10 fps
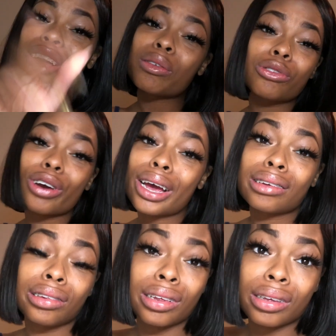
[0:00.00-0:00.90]
of them
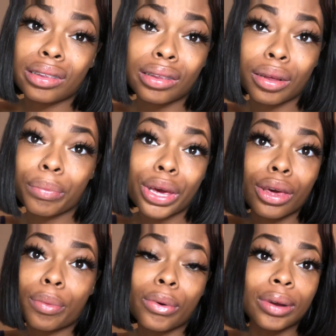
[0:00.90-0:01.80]
trash, sis. Pick
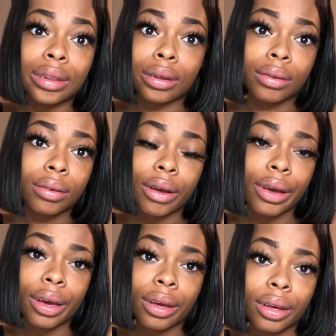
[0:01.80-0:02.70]
your poison,
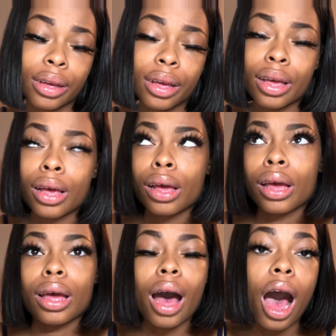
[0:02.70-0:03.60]
okay?
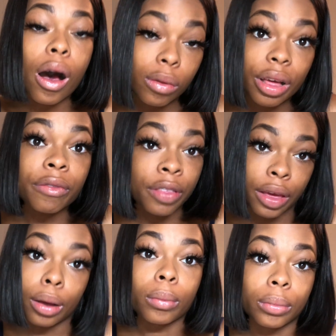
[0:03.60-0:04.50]
All of
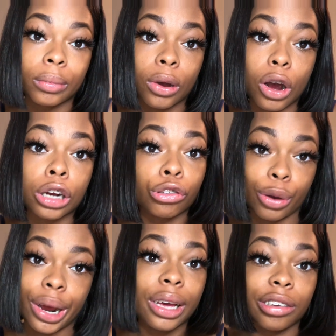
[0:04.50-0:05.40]
them are
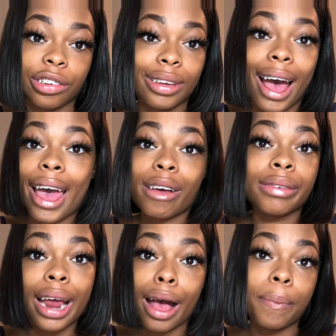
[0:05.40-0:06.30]
trash. I have
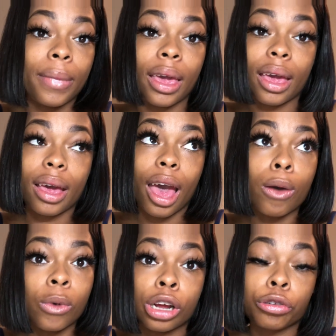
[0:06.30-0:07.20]
not met a
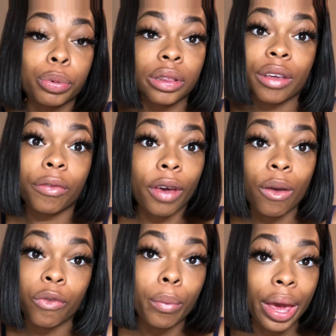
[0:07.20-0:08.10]
100%
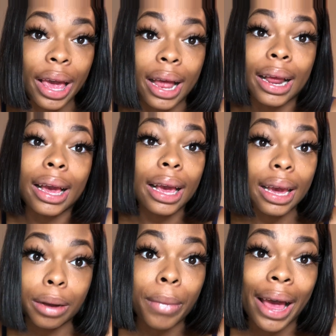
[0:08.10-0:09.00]
faithful man
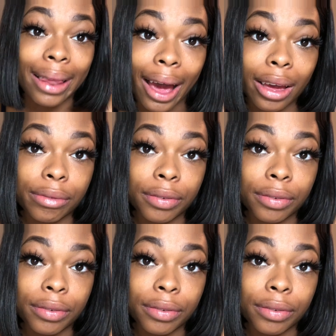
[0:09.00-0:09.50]
in my life,